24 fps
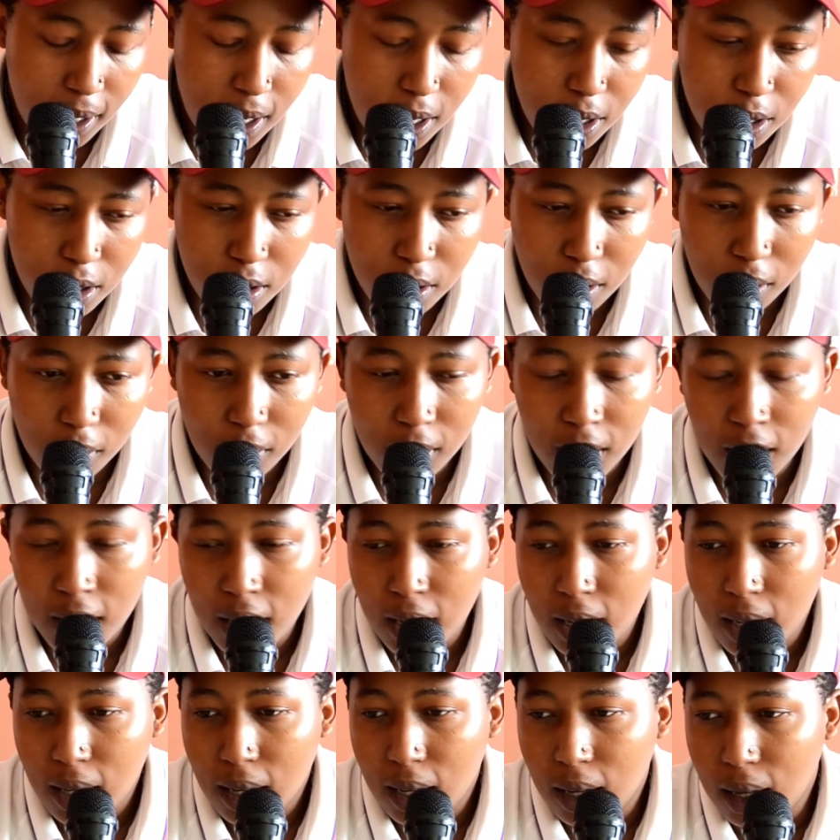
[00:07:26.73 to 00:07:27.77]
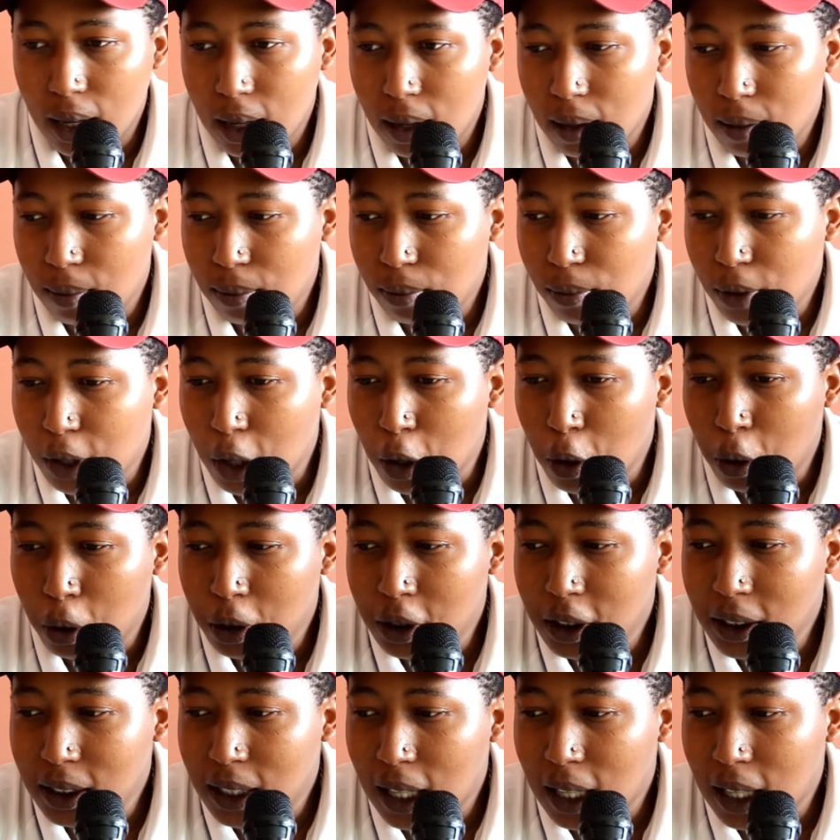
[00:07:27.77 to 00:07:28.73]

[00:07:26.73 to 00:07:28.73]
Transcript: You know, they're holding